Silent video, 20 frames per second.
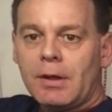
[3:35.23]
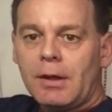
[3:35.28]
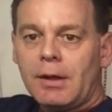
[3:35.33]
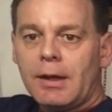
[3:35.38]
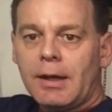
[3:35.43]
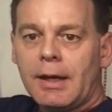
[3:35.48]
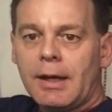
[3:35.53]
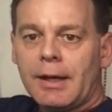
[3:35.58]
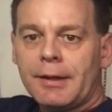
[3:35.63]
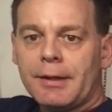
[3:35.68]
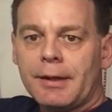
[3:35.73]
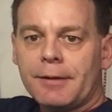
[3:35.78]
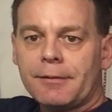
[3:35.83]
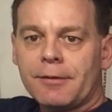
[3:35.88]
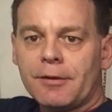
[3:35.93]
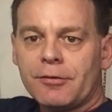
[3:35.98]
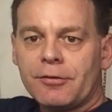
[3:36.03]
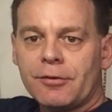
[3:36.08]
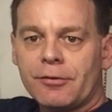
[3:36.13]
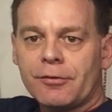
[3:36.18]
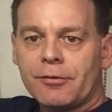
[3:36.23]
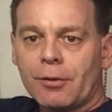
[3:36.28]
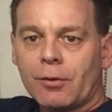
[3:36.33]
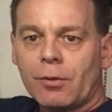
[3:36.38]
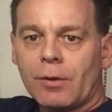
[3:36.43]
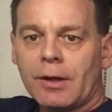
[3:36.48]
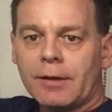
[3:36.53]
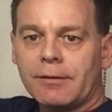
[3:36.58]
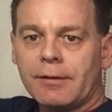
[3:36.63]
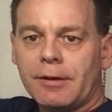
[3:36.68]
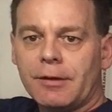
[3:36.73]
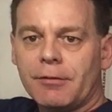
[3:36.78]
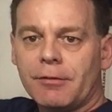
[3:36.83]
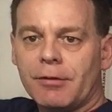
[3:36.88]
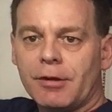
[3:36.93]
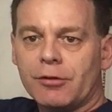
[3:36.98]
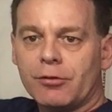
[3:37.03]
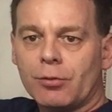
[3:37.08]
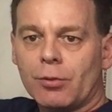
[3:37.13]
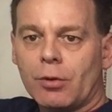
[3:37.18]
and that this is the correct
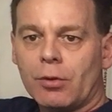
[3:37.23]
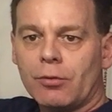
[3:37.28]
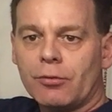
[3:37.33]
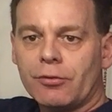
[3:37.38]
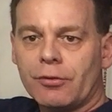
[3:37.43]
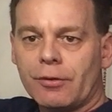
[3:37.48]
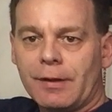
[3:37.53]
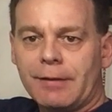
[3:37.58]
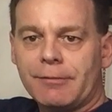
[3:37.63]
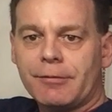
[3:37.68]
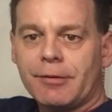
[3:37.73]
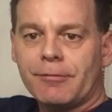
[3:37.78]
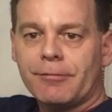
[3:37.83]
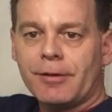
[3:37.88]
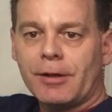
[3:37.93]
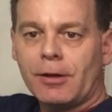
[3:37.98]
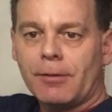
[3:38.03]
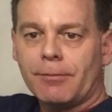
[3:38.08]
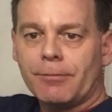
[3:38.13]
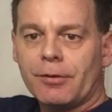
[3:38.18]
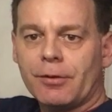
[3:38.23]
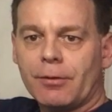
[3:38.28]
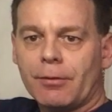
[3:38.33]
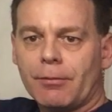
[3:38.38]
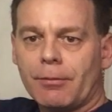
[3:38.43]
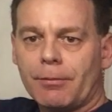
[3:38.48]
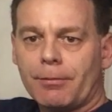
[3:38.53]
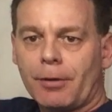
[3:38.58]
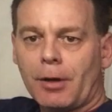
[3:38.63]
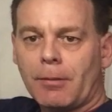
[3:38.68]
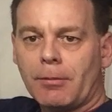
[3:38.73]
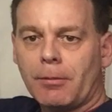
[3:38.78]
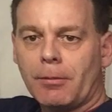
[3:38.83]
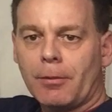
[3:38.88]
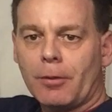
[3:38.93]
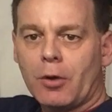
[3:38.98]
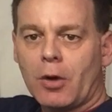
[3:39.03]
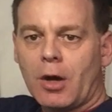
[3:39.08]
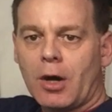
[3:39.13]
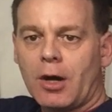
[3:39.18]
individual. So they've developed
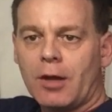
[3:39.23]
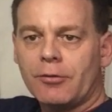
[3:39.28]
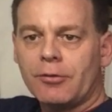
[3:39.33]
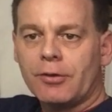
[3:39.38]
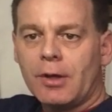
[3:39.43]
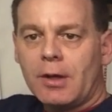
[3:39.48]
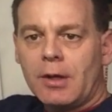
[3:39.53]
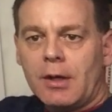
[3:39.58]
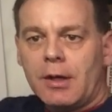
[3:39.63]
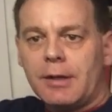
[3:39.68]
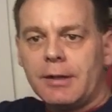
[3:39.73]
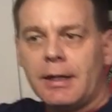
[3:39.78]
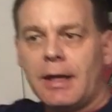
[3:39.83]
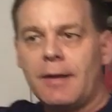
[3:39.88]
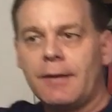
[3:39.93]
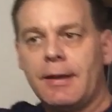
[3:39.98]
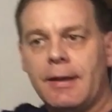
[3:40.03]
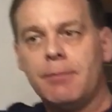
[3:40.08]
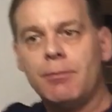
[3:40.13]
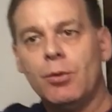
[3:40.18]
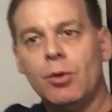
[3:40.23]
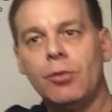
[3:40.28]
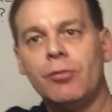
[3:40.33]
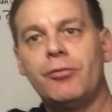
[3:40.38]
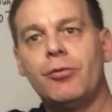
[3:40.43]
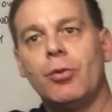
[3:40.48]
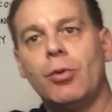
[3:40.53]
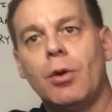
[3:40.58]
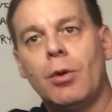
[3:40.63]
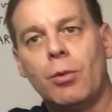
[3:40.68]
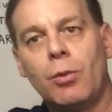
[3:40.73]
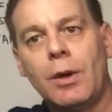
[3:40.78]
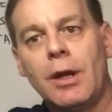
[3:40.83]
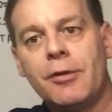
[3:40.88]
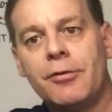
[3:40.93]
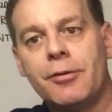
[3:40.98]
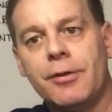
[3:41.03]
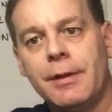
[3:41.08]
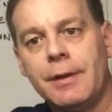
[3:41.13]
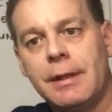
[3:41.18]
probable cause. Now they move to
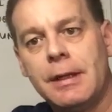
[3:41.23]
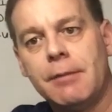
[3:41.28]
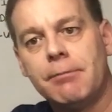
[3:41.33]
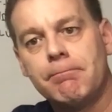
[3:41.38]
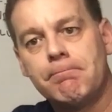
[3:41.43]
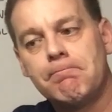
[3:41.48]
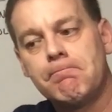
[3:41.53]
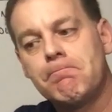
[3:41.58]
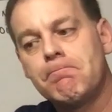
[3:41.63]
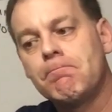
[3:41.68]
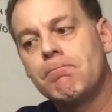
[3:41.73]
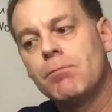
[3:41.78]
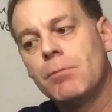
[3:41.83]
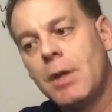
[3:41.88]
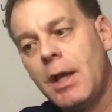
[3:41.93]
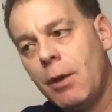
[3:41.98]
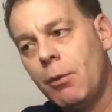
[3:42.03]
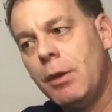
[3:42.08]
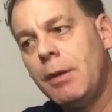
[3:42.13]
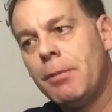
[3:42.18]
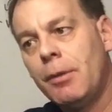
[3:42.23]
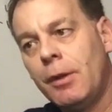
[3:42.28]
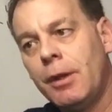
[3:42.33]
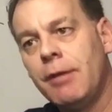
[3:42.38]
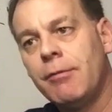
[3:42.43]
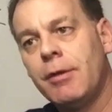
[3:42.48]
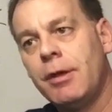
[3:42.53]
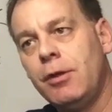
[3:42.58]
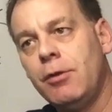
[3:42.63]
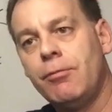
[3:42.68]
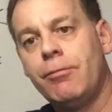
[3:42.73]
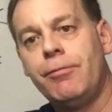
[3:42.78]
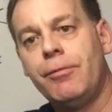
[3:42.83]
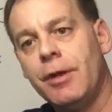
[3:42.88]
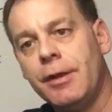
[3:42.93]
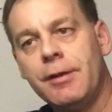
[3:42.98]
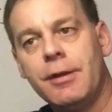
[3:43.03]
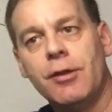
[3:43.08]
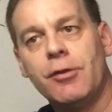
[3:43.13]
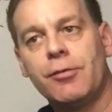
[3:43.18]
arresting them. Hey, we believe that you
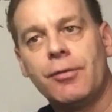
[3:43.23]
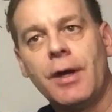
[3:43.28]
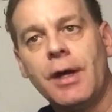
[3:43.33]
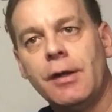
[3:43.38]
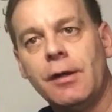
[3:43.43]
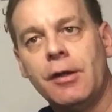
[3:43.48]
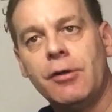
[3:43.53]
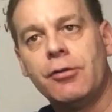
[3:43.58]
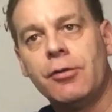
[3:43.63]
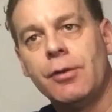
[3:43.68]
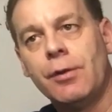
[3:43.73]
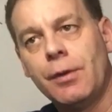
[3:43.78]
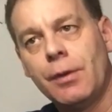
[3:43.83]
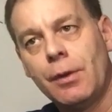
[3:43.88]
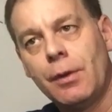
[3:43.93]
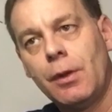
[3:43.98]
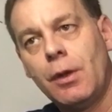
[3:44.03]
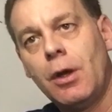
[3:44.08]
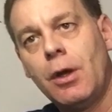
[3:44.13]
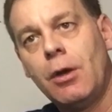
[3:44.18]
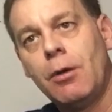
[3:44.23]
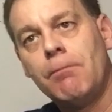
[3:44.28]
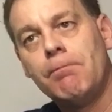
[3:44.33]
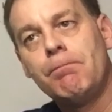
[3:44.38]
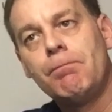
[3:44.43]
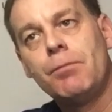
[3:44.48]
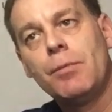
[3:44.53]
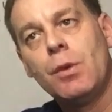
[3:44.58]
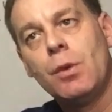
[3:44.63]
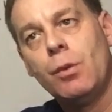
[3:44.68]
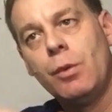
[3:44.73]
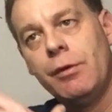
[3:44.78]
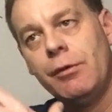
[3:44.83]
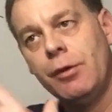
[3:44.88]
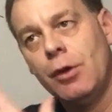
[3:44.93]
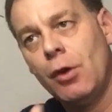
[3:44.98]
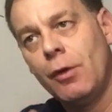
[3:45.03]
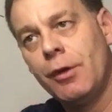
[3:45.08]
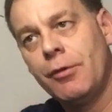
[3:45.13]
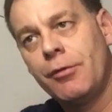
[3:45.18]
did this violation of the law. We
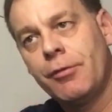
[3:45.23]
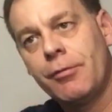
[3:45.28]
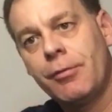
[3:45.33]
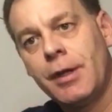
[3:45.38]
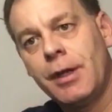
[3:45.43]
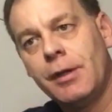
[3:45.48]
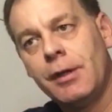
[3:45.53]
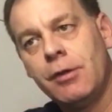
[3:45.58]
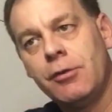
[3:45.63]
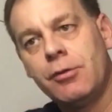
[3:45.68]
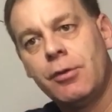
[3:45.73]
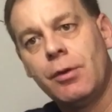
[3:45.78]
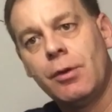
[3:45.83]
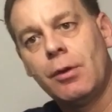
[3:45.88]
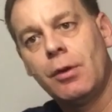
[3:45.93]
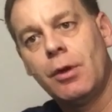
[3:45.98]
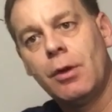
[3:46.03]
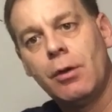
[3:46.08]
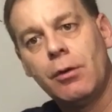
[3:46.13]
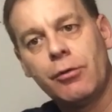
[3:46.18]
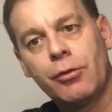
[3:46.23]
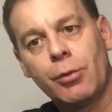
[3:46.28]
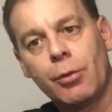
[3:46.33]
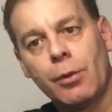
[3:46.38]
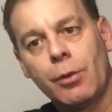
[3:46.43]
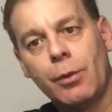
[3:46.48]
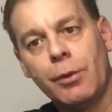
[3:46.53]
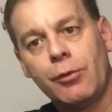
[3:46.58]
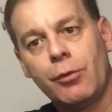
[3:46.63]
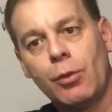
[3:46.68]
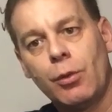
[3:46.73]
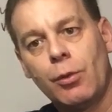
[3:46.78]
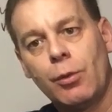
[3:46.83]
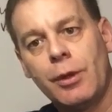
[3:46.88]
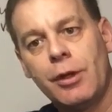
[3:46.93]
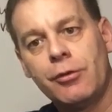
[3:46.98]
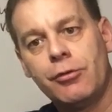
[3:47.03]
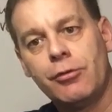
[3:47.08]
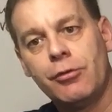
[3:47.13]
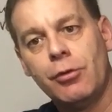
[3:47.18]
know that it's a violation of the law, so we're going to
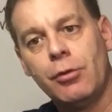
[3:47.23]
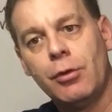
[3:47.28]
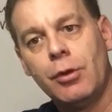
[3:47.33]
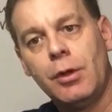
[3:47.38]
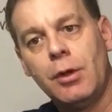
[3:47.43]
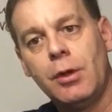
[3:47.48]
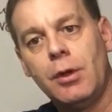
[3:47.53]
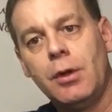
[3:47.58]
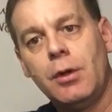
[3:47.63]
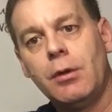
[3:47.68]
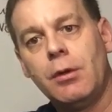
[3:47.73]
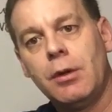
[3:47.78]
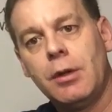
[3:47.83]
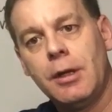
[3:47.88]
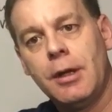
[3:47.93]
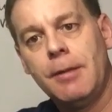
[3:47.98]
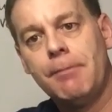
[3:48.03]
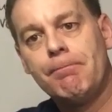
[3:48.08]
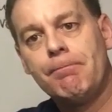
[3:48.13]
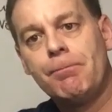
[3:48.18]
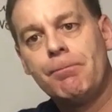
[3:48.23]
arrest you. Okay?